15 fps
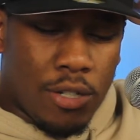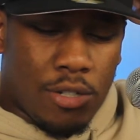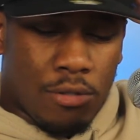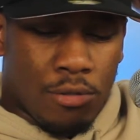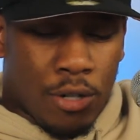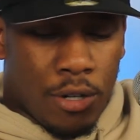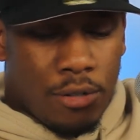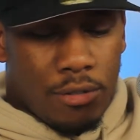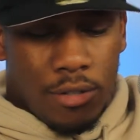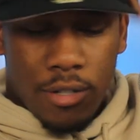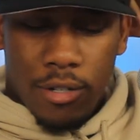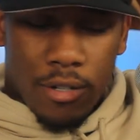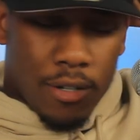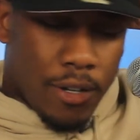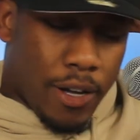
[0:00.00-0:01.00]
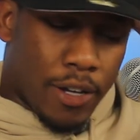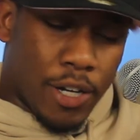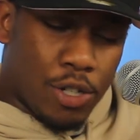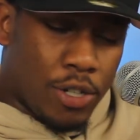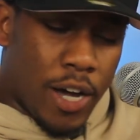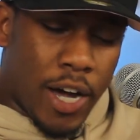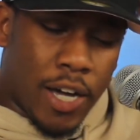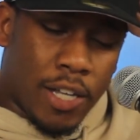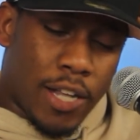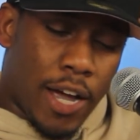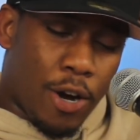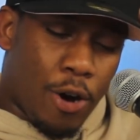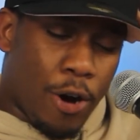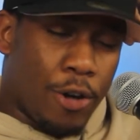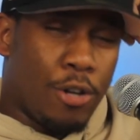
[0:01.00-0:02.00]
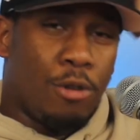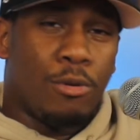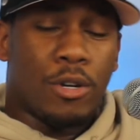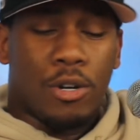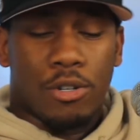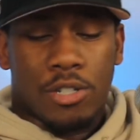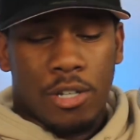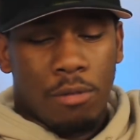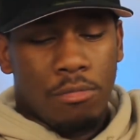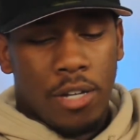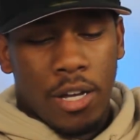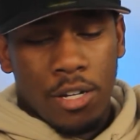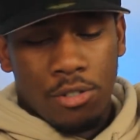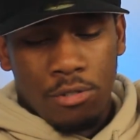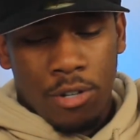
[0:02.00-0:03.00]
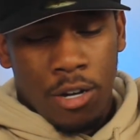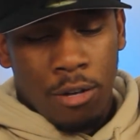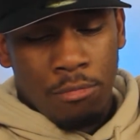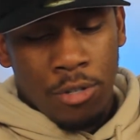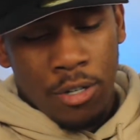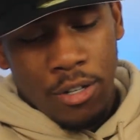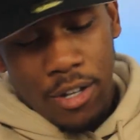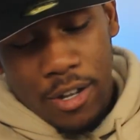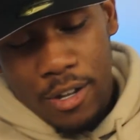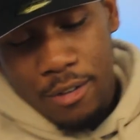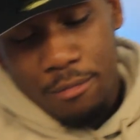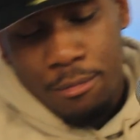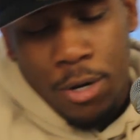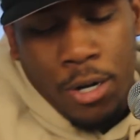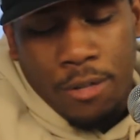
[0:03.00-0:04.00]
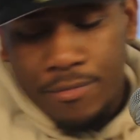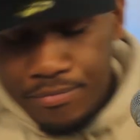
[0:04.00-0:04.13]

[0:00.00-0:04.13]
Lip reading: You know, I guess you gotta get that cardio in on some days. You know what I mean? But